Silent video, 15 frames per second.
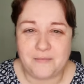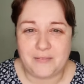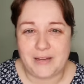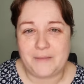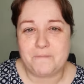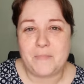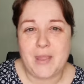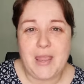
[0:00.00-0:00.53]

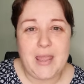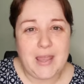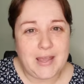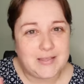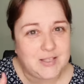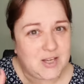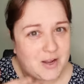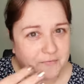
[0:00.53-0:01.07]
It's lovely
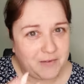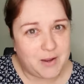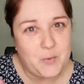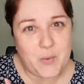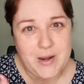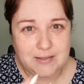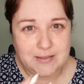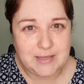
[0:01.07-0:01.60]
when it's
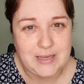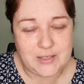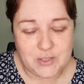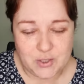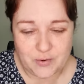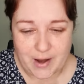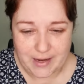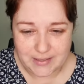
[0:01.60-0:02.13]
interactive
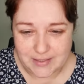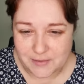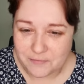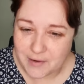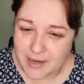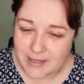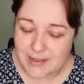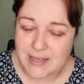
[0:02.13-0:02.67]
like this.
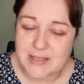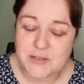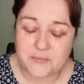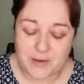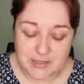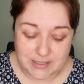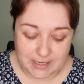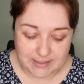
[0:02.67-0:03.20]

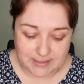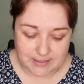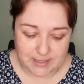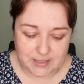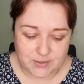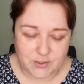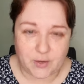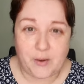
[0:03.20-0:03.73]
Fantastic. So I'm
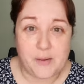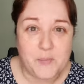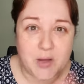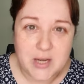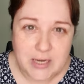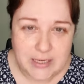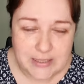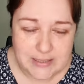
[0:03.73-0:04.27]
going to
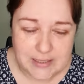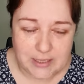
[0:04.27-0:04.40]
continue.